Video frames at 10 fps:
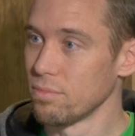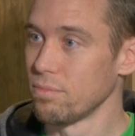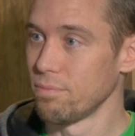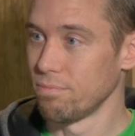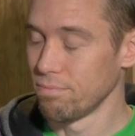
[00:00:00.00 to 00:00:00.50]

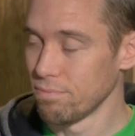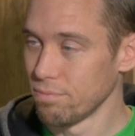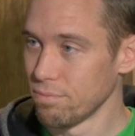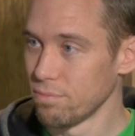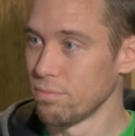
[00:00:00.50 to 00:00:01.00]

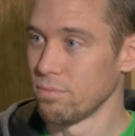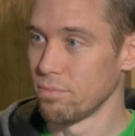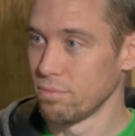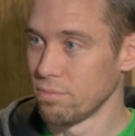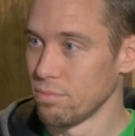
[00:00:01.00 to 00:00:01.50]

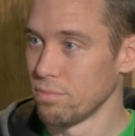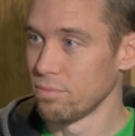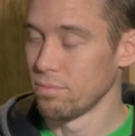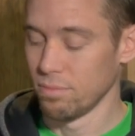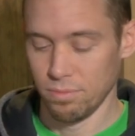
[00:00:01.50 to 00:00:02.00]

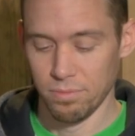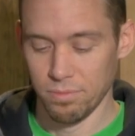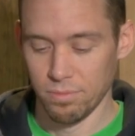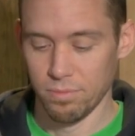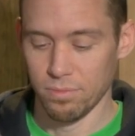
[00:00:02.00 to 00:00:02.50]

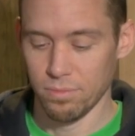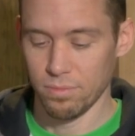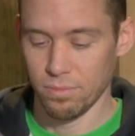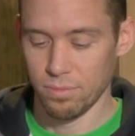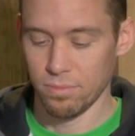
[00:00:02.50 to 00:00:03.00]

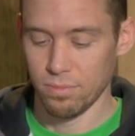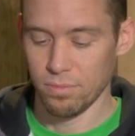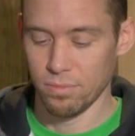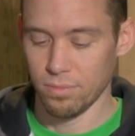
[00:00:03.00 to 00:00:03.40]
No words are spoken by the person on screen.